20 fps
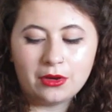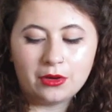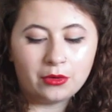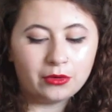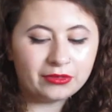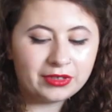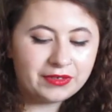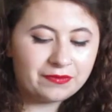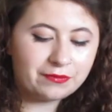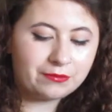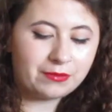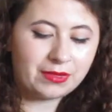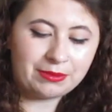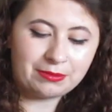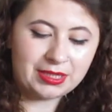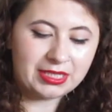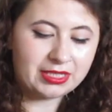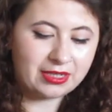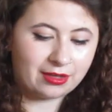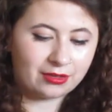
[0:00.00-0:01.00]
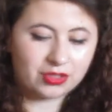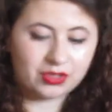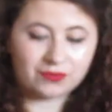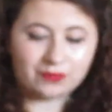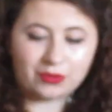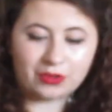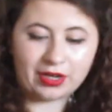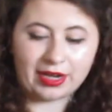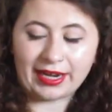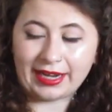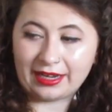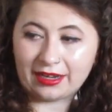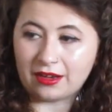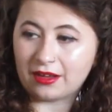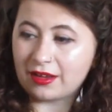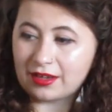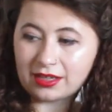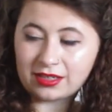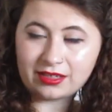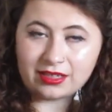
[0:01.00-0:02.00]
or even maybe a touch of green,
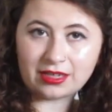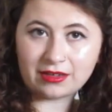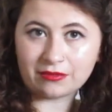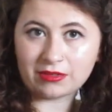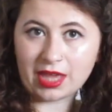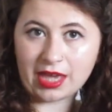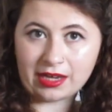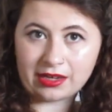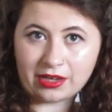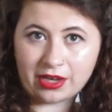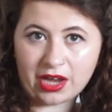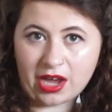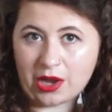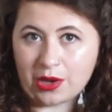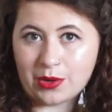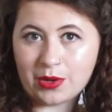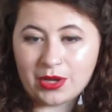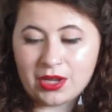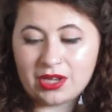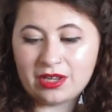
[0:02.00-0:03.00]
I could give that a go.